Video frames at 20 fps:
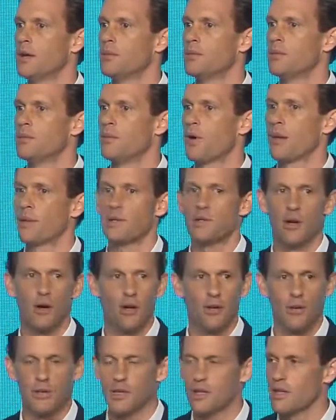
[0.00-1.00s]
probably to
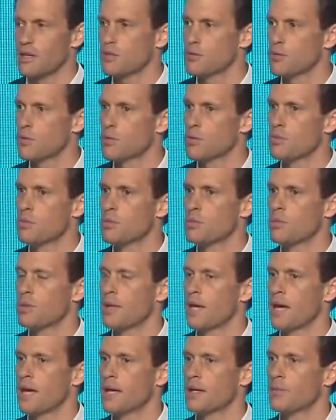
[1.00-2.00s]
all of us in this room,
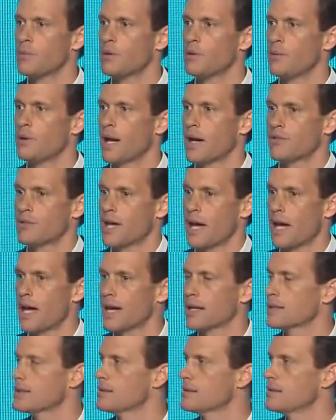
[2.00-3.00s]
that we have to
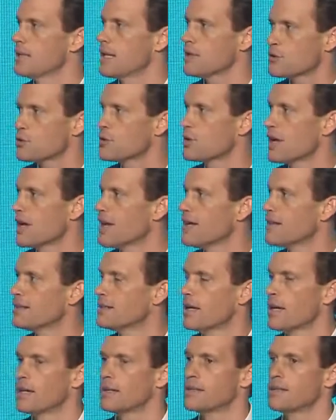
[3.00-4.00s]
act yesterday,
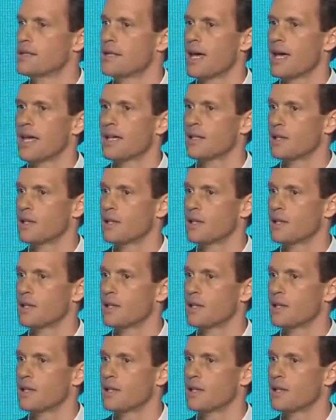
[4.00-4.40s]
not today.